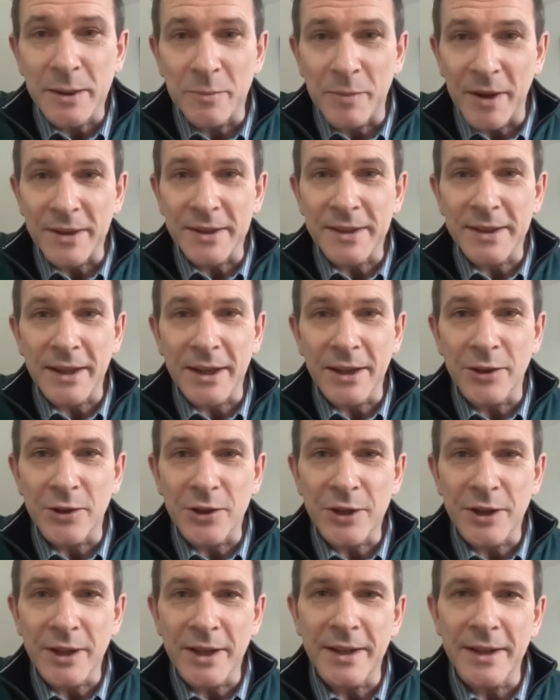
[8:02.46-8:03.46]
some parts of the
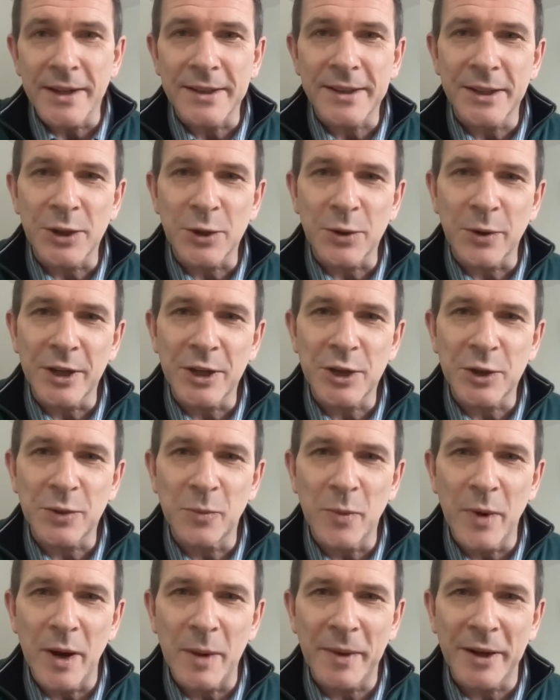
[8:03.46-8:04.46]
country in a
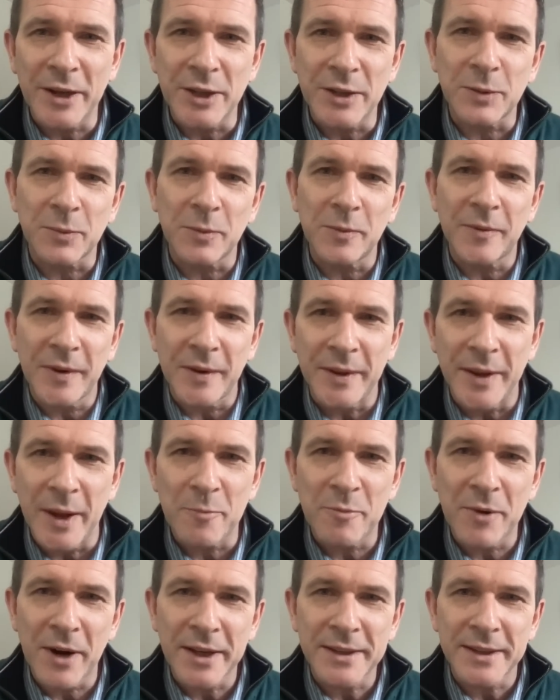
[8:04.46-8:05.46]
situation where patients will phone their
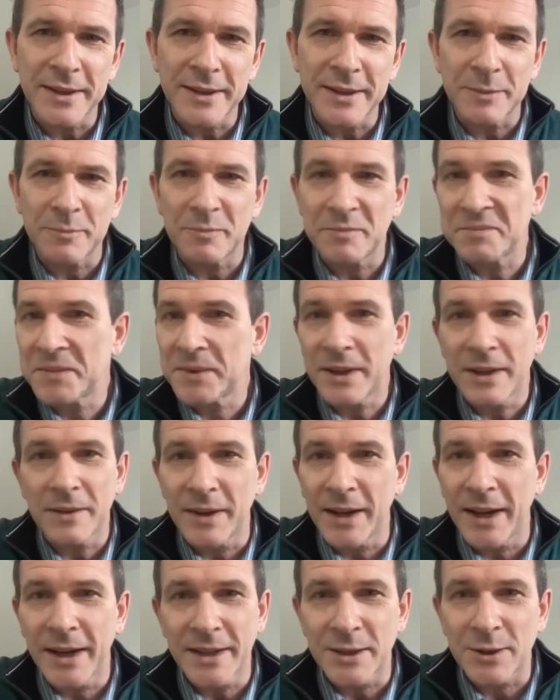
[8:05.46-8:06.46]
practice,
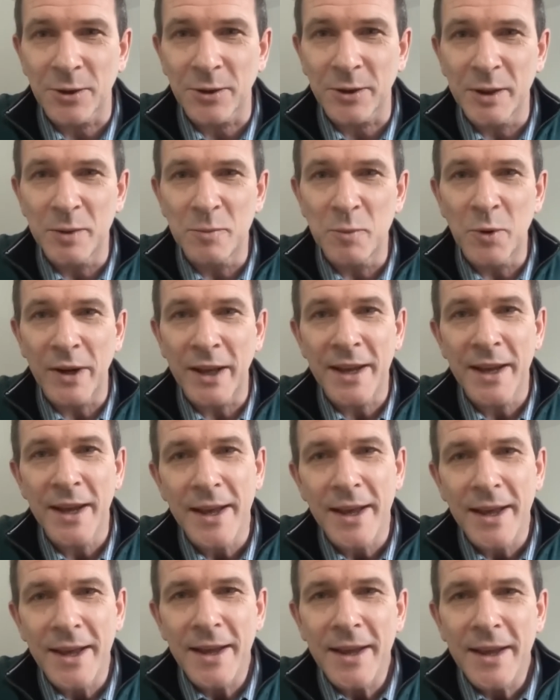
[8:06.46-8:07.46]
even at 8 o'clock in the morning.
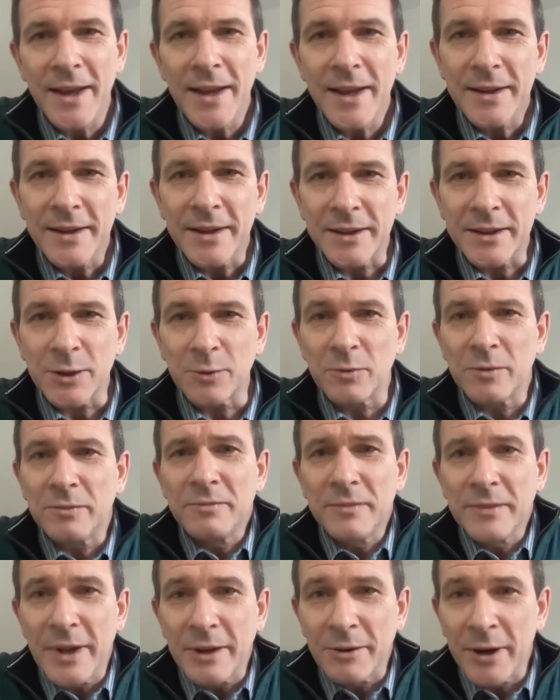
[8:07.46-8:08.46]
They're told
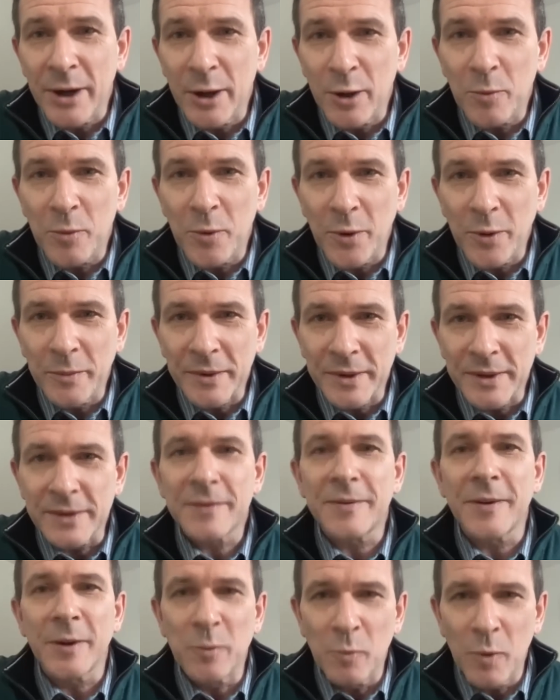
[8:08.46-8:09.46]
there are no appointments,
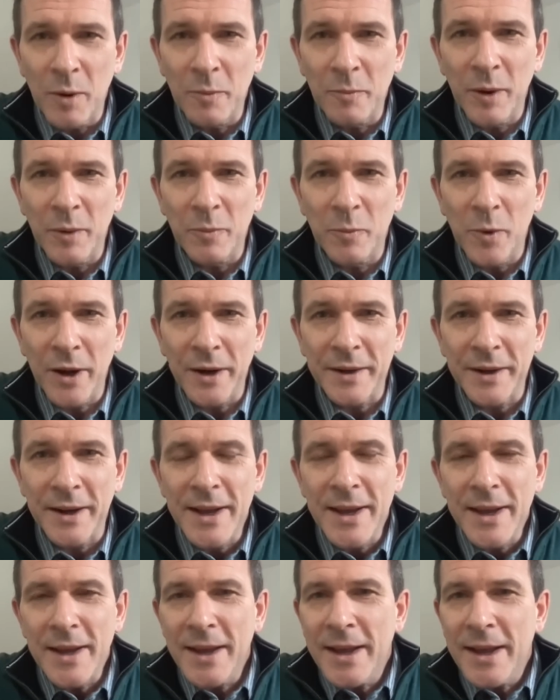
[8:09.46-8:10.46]
phone 111.
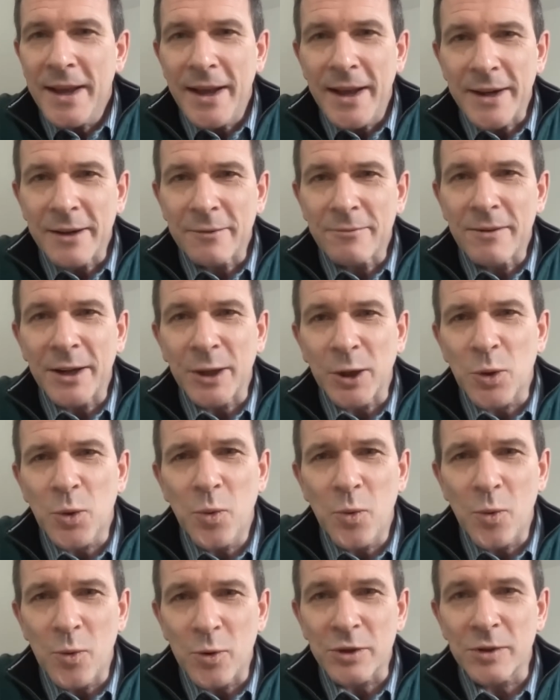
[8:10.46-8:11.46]
And around a
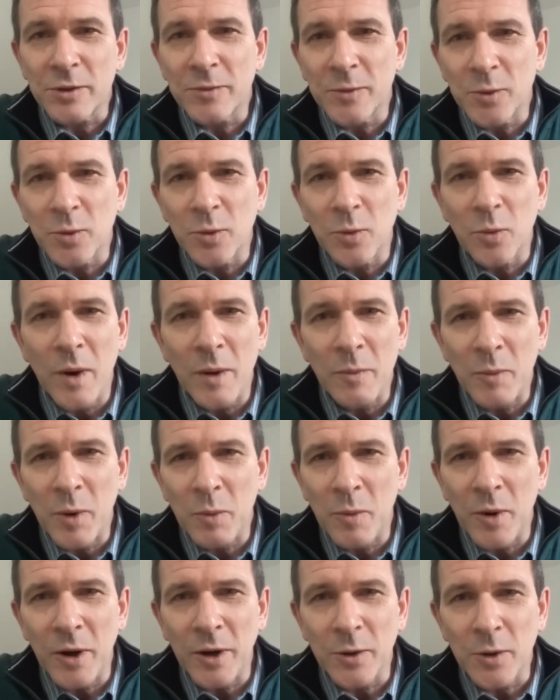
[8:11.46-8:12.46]
quarter of all
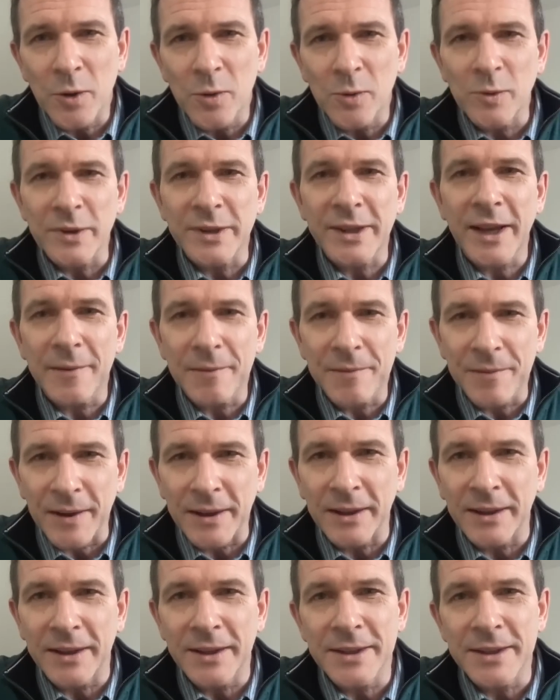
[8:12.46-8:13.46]
111 calls get
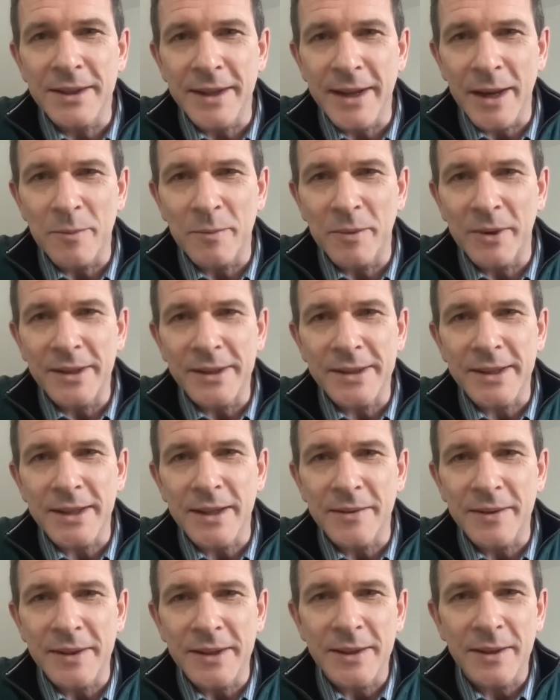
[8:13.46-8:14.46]
funneled into the ambulance
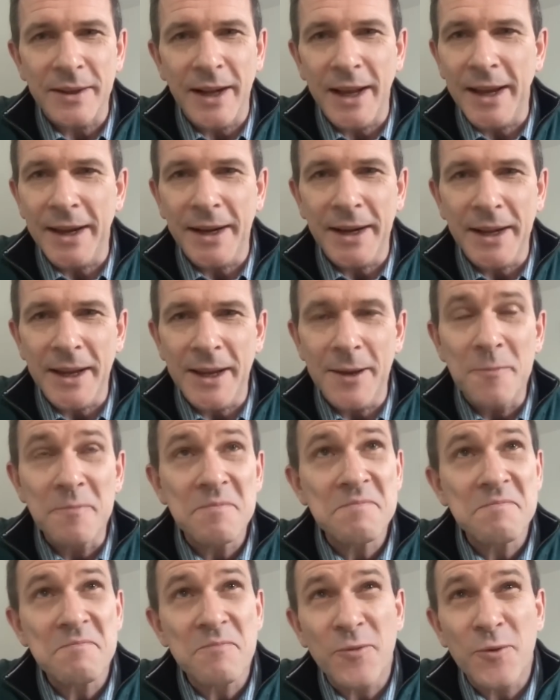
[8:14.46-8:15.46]
service, and A&E,
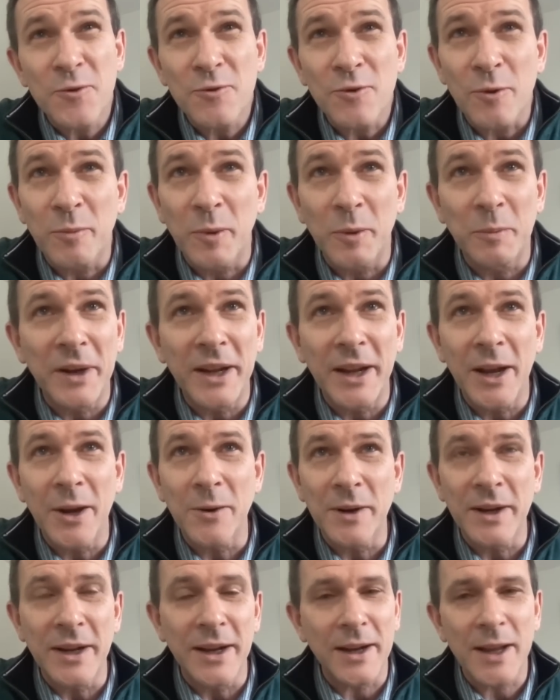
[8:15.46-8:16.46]
probably
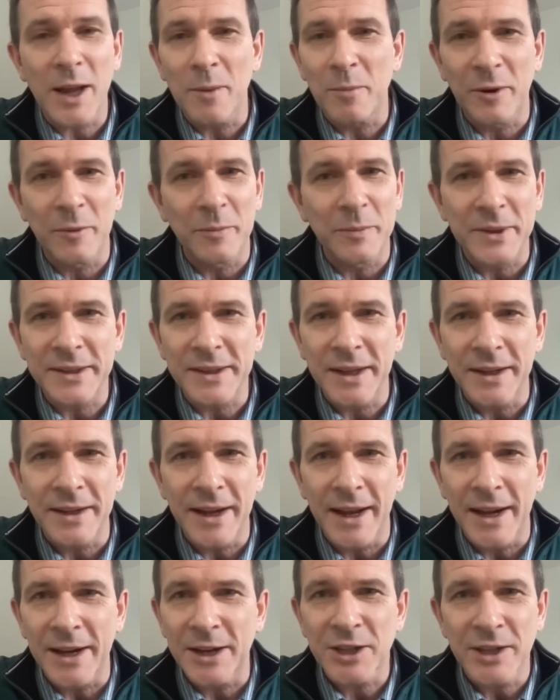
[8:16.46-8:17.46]
only a couple of %
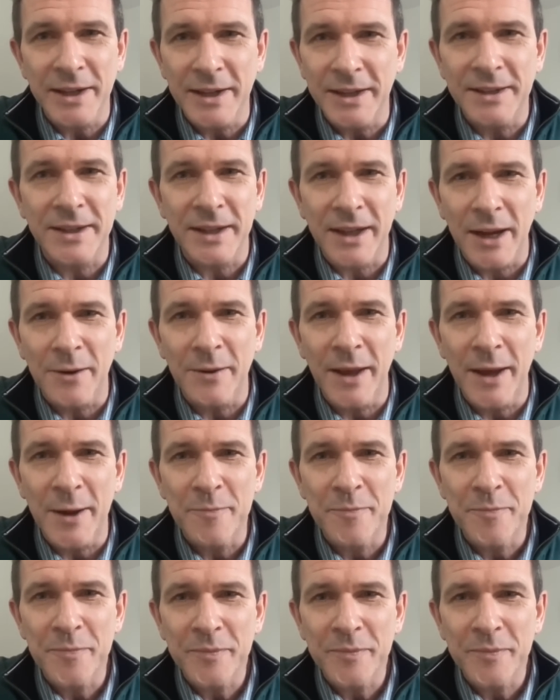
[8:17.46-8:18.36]
actually need to go there.